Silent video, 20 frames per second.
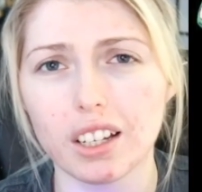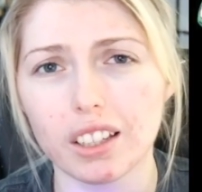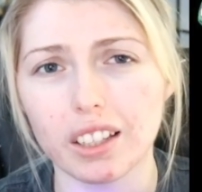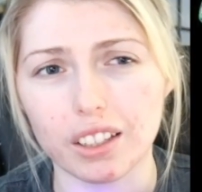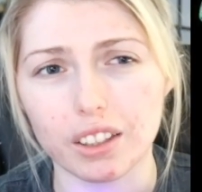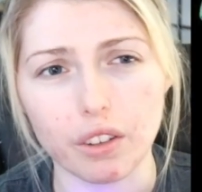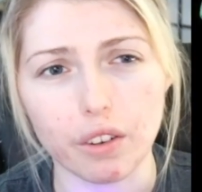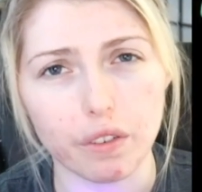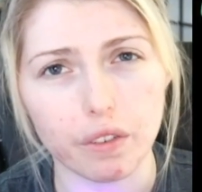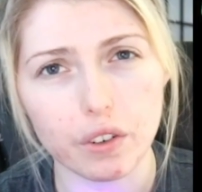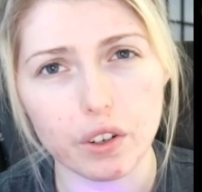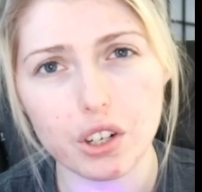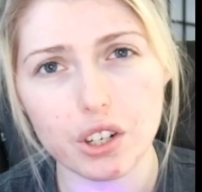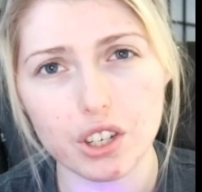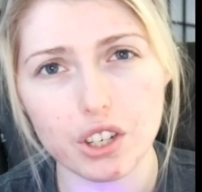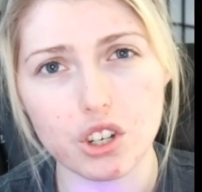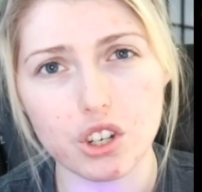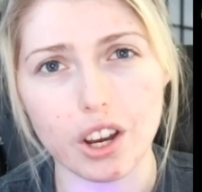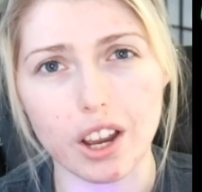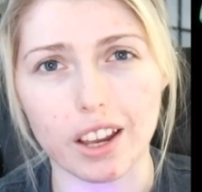Like the
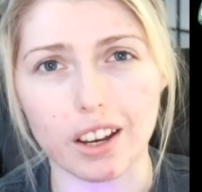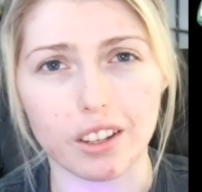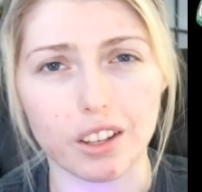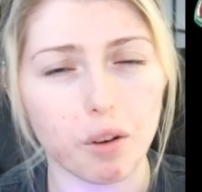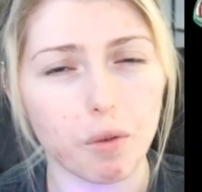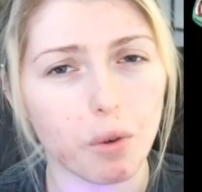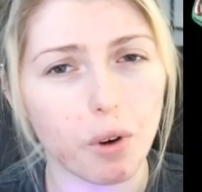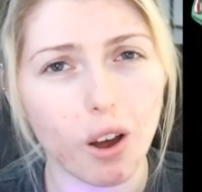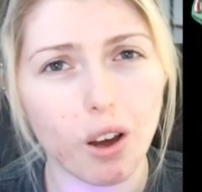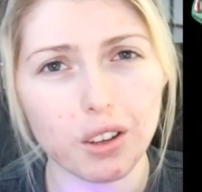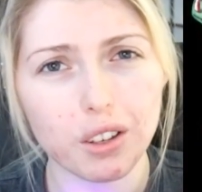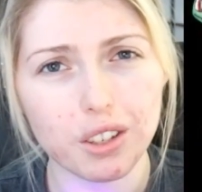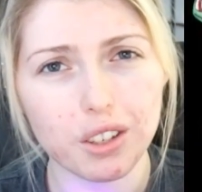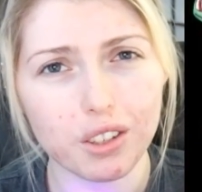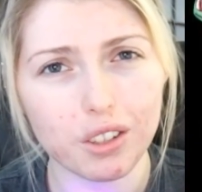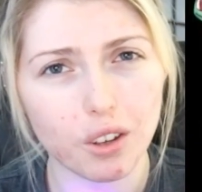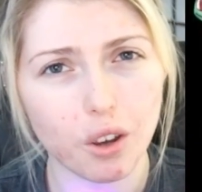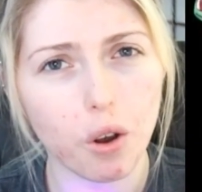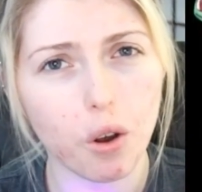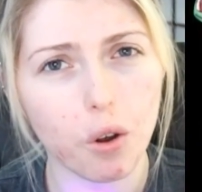first gen, they were all
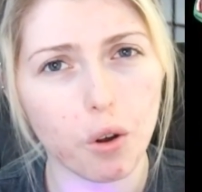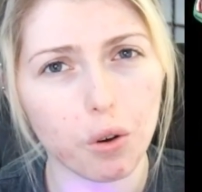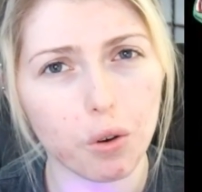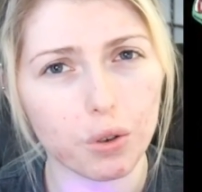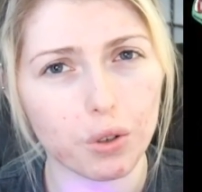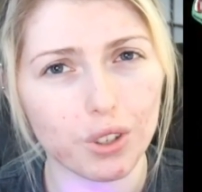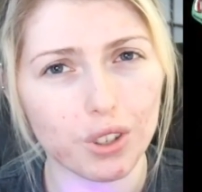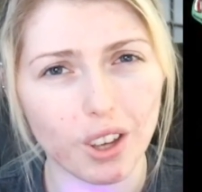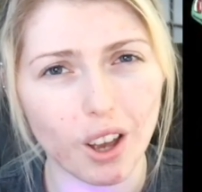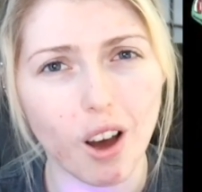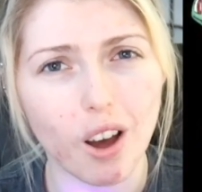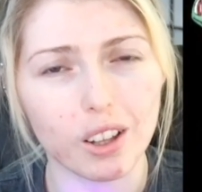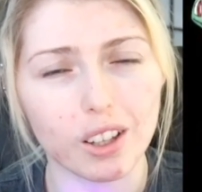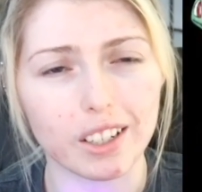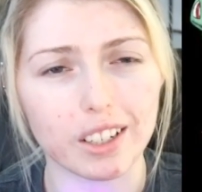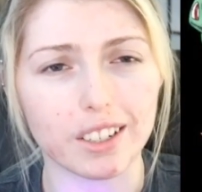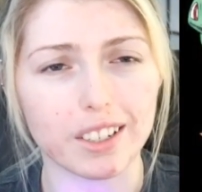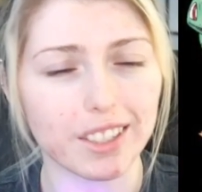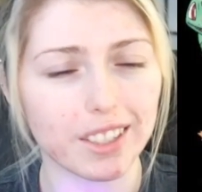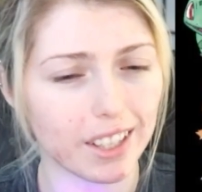so
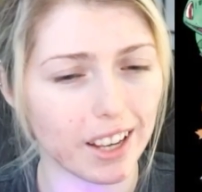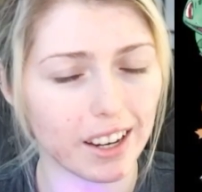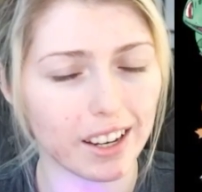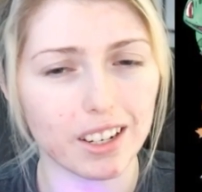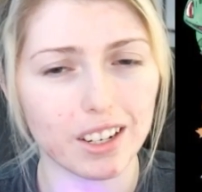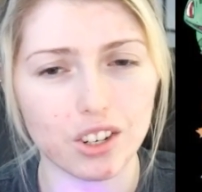solid. Second